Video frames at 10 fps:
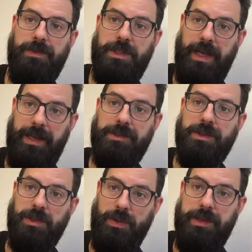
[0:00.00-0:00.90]
to answer
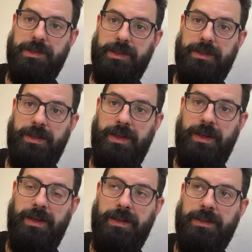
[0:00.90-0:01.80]
the question.
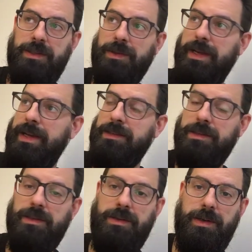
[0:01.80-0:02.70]
So the answer
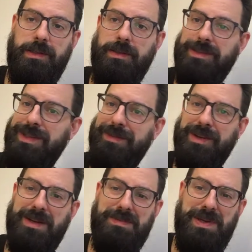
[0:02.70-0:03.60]
to the question is never
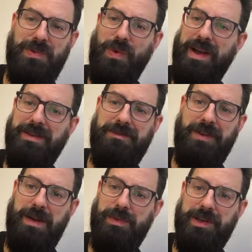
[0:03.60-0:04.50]
going to be white
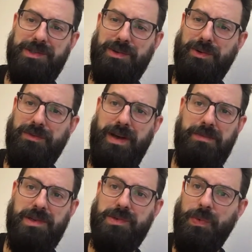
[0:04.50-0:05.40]
fibrous or
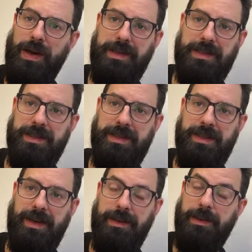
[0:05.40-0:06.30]
fibrous white.
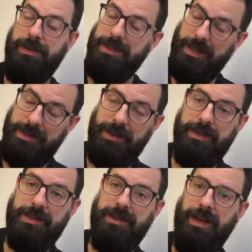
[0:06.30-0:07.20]
I know it says it on
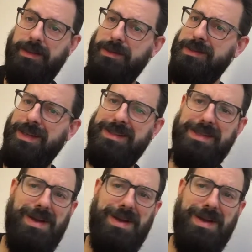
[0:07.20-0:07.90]
the slide. Those slides say